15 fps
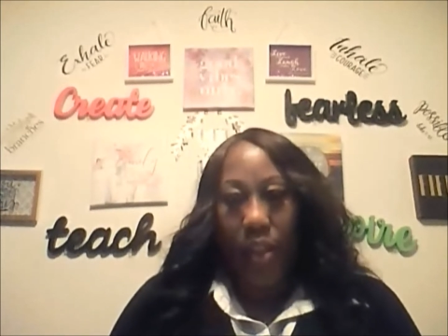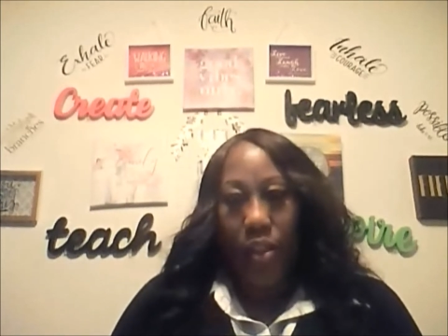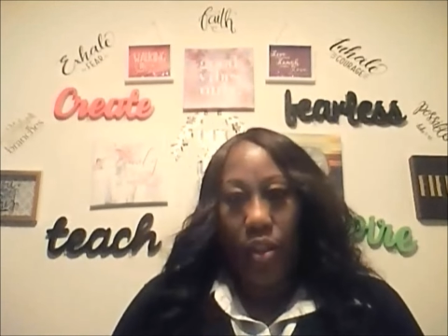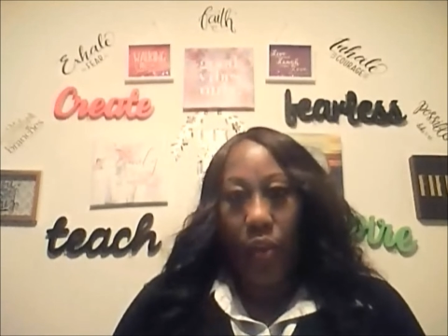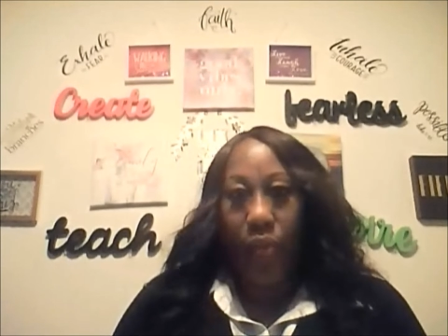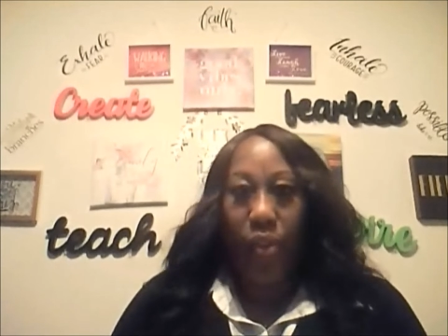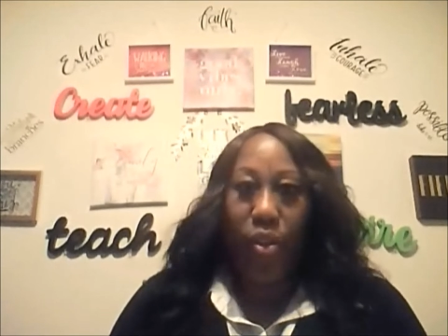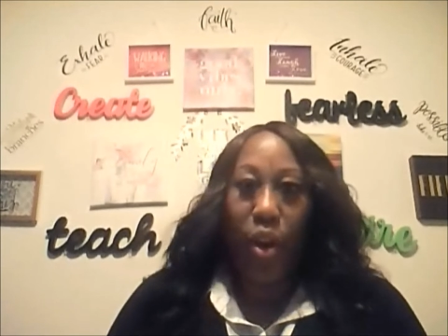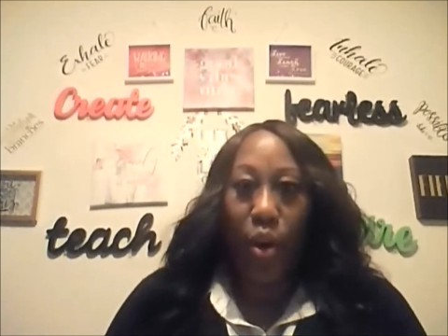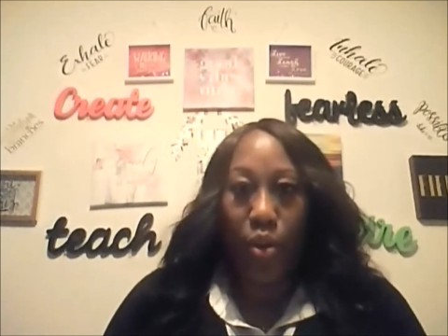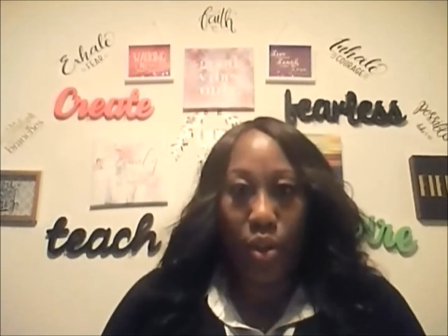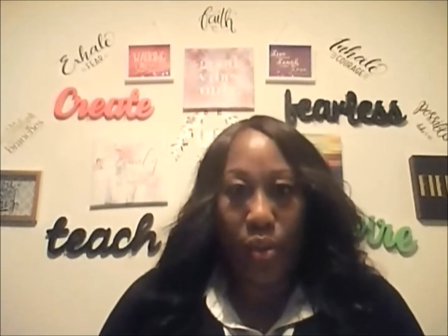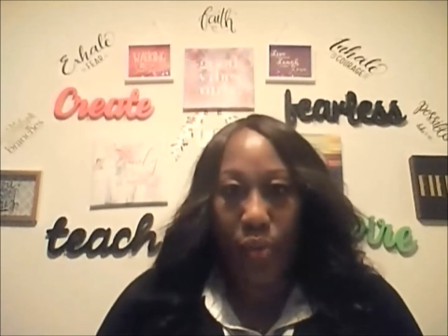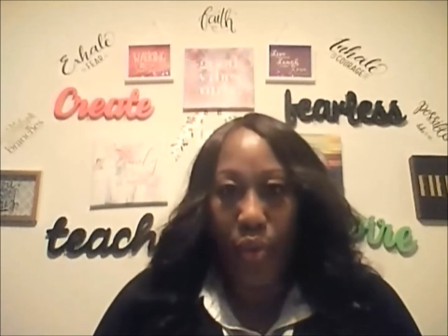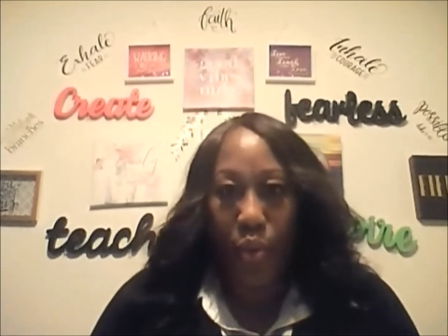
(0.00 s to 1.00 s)
So for
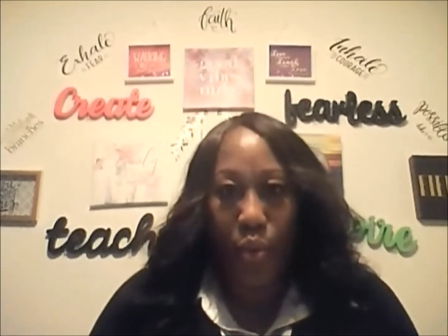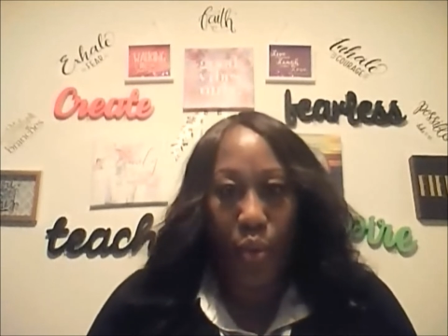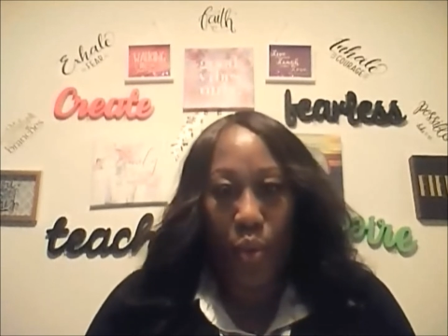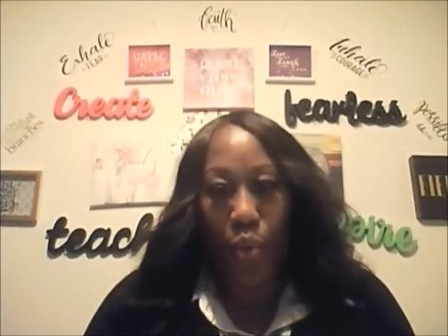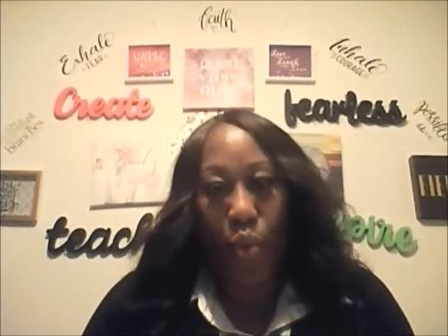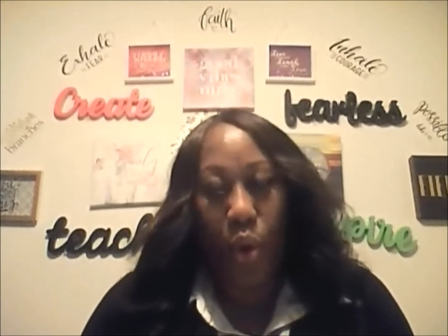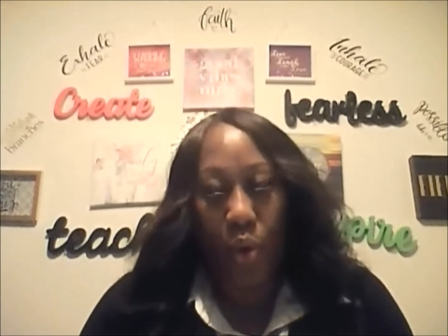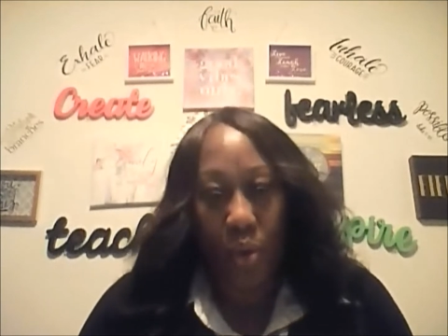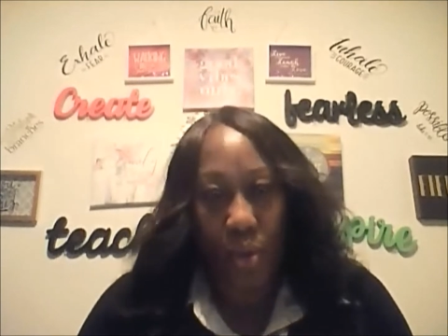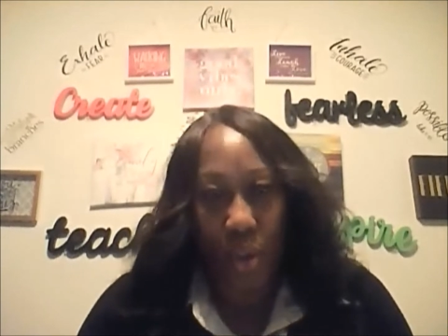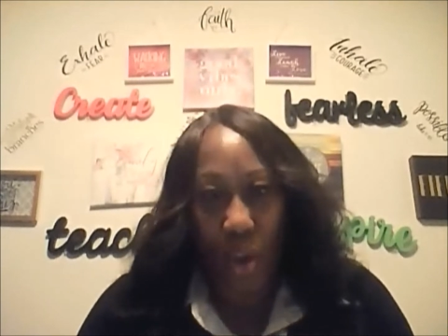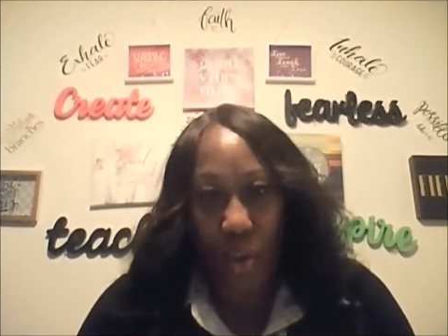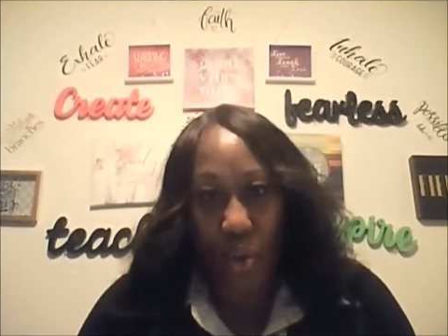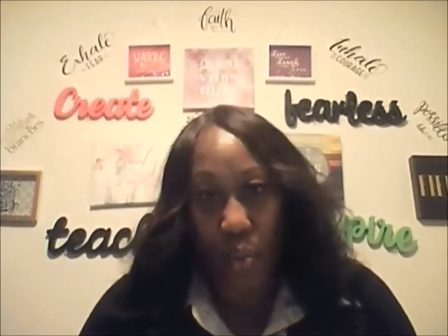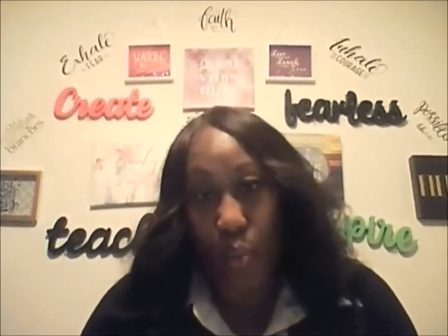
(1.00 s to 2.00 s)
those of you who go to
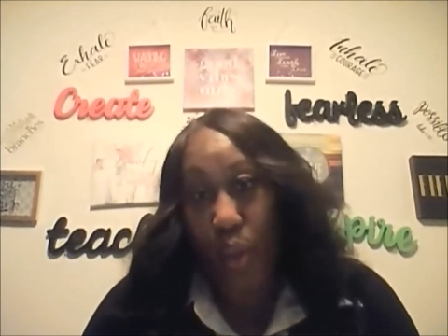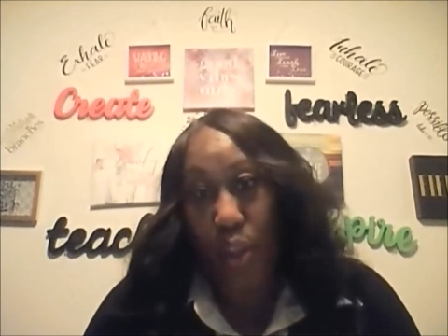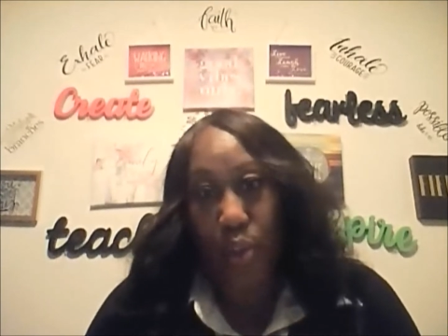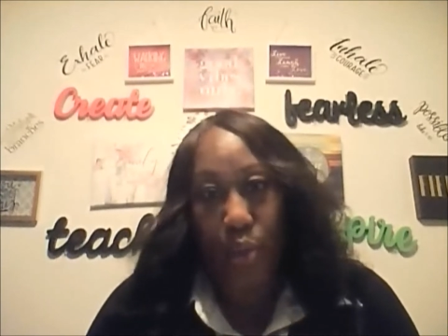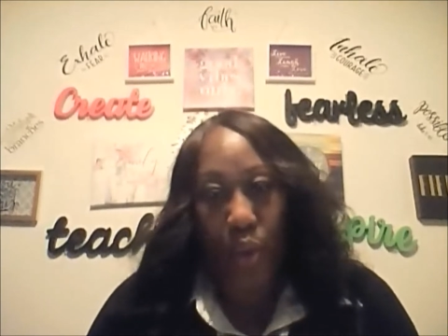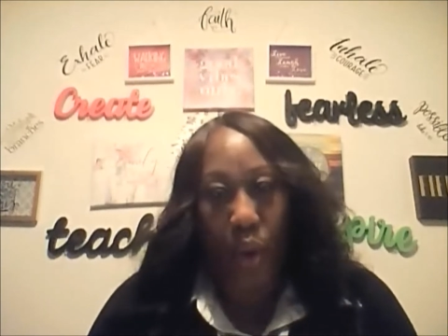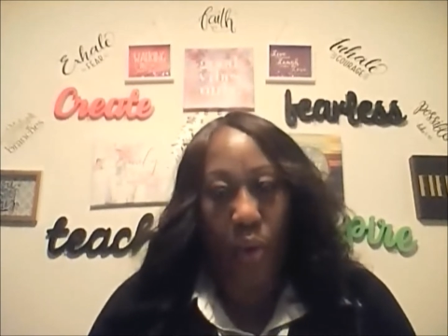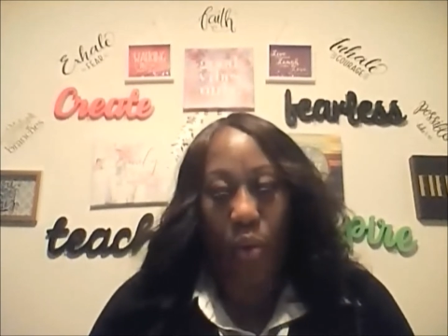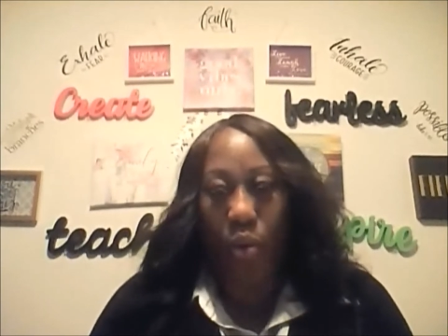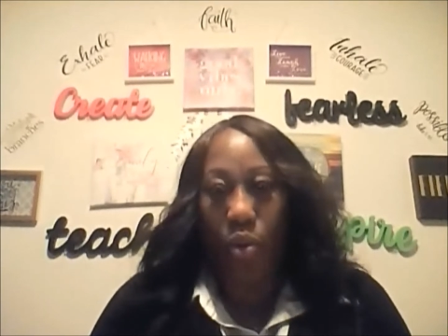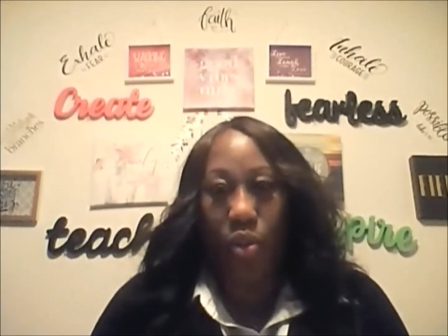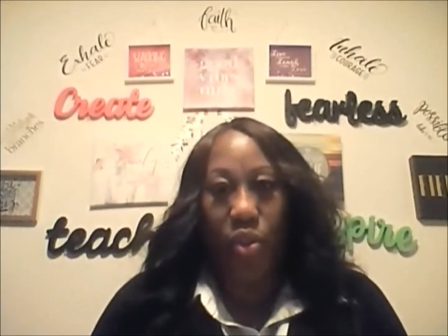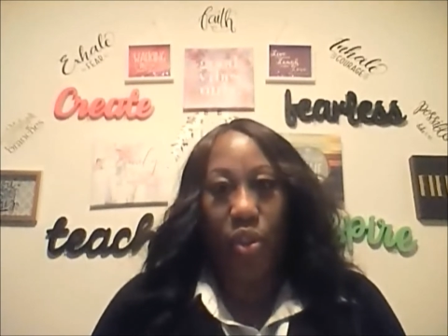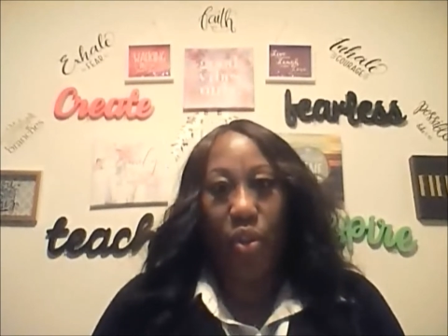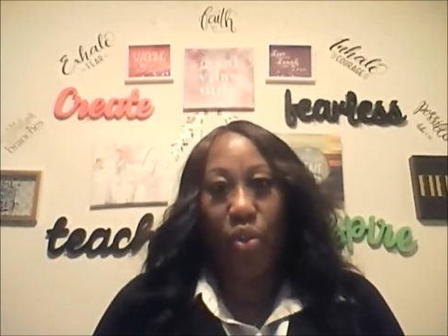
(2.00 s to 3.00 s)
church, when you don't go
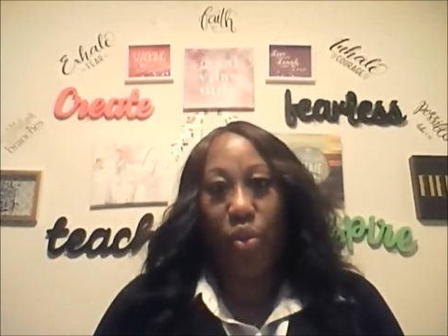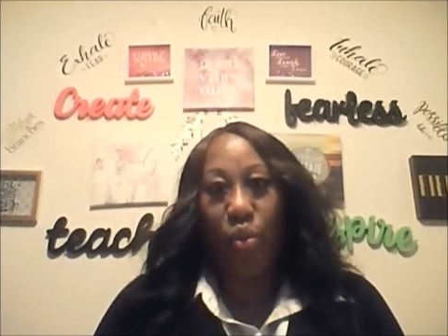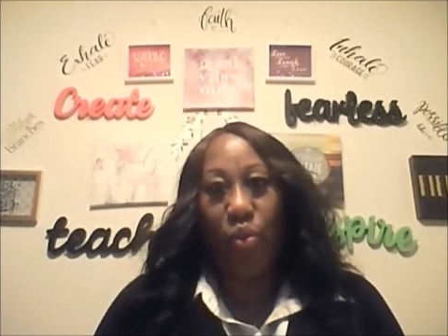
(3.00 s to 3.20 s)
to church,